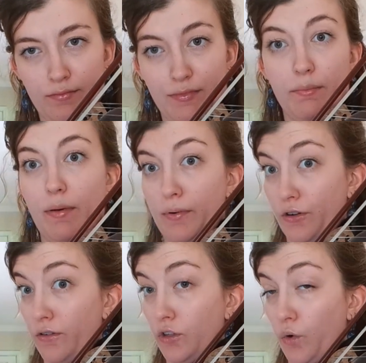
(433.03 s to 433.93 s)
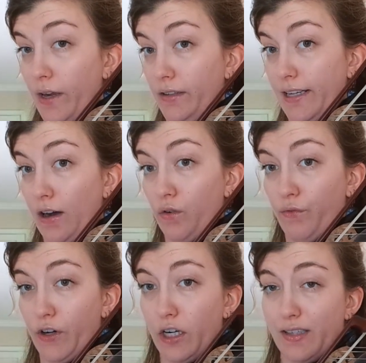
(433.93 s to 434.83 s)
Remember, going down
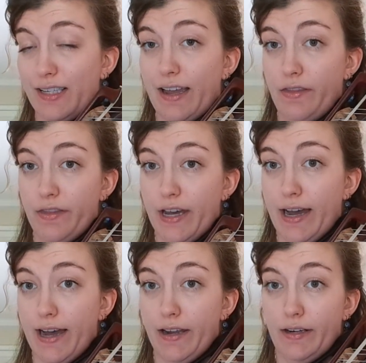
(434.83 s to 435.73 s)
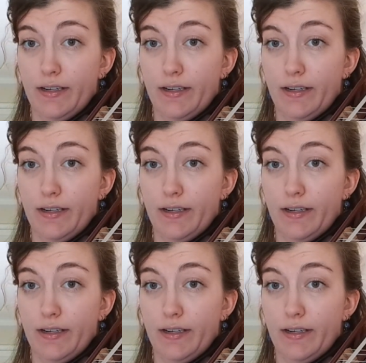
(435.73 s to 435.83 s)
first and then